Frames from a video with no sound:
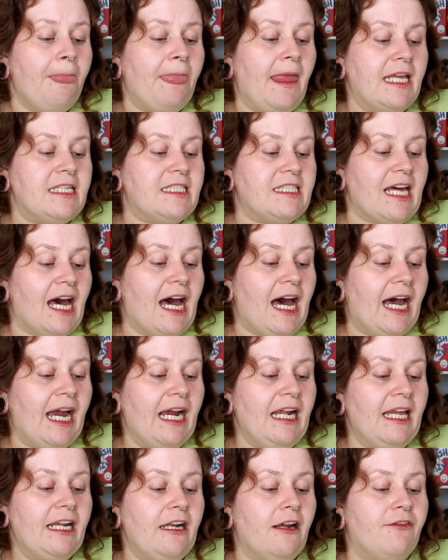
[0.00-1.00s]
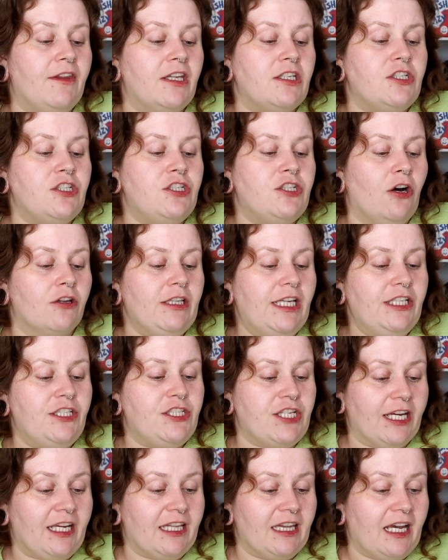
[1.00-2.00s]
it's the highlight of this Jolly
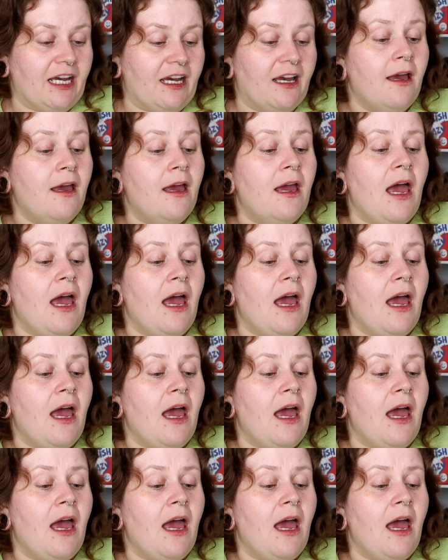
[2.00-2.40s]
Jiggler.